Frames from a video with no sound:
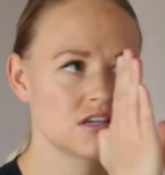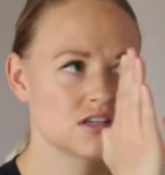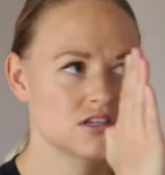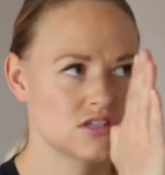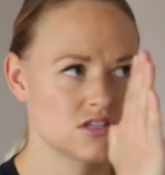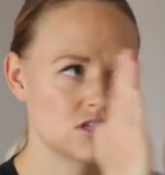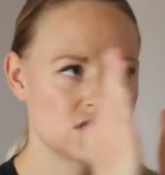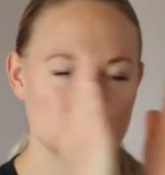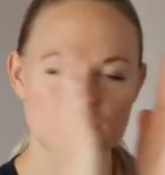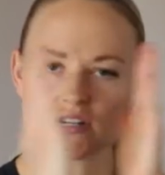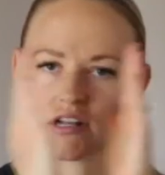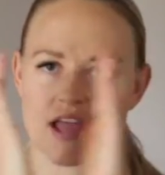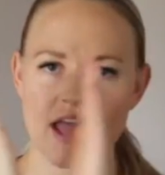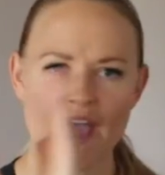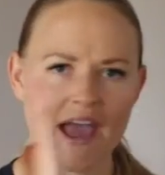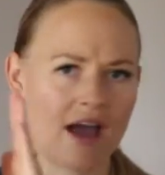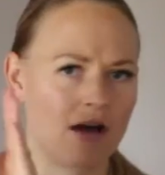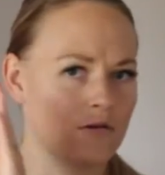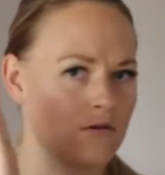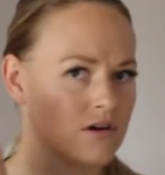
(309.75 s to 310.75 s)
certain
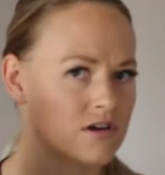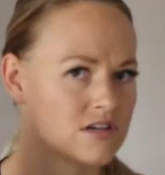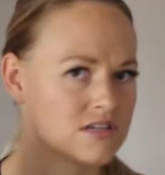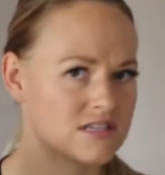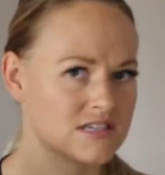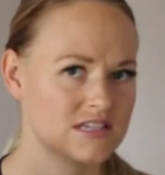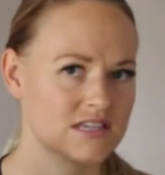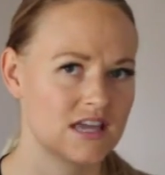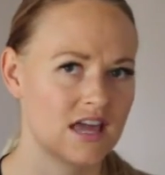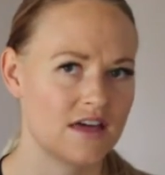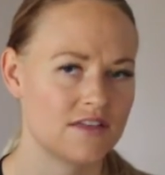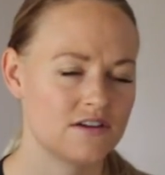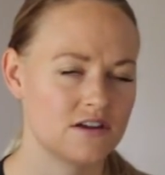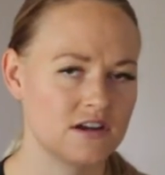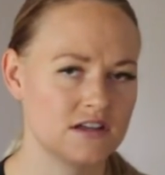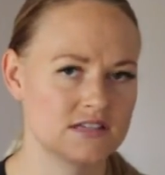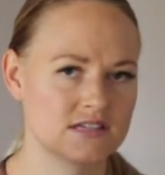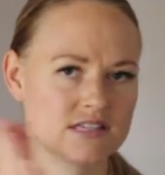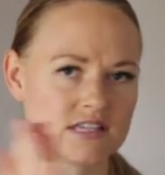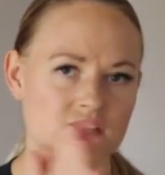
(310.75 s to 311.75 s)
hours together
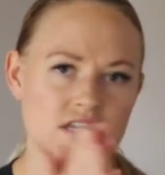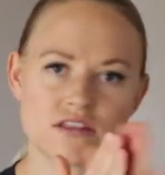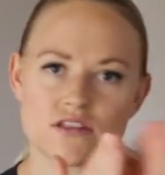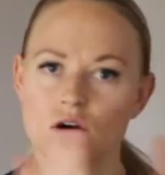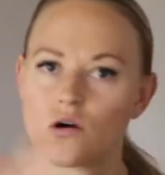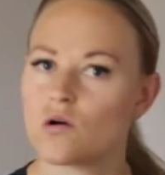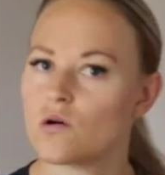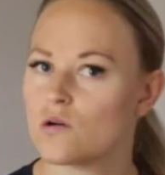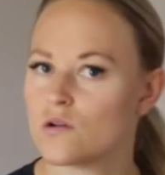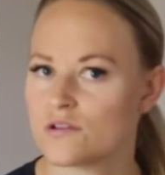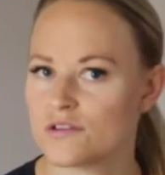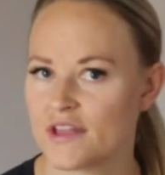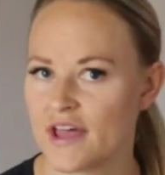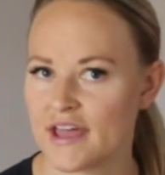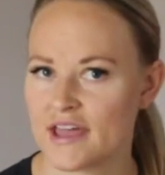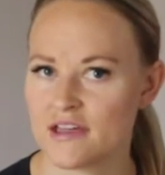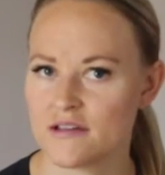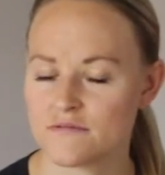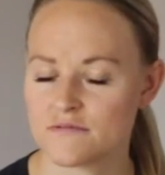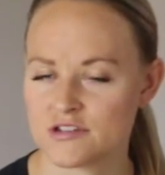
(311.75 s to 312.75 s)
instead of the whole night,